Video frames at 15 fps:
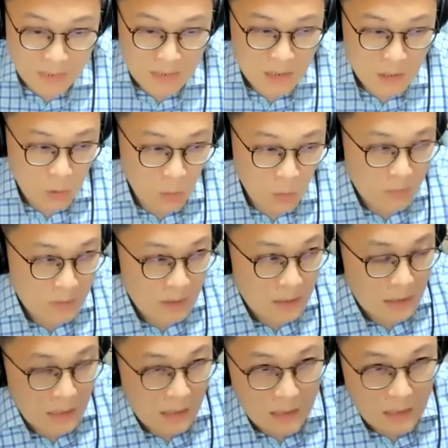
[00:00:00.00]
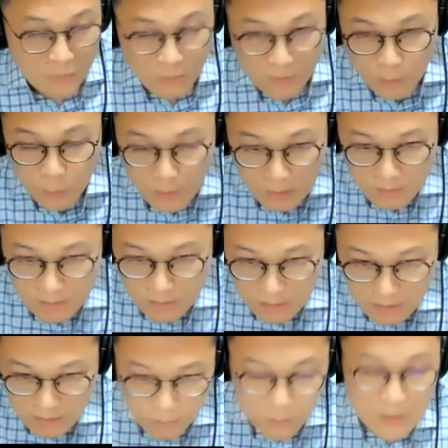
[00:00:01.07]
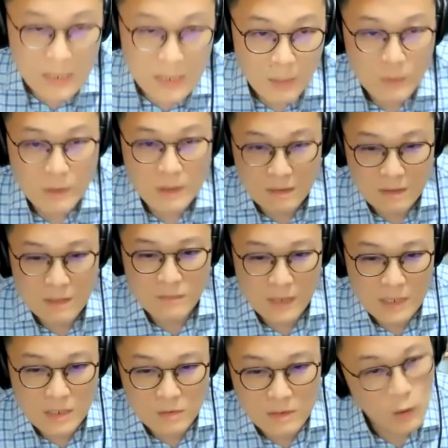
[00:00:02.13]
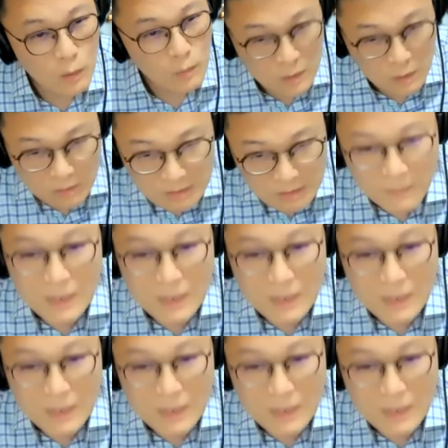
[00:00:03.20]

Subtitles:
So for everyone out there, if you need help on career advisory, I hope you don't.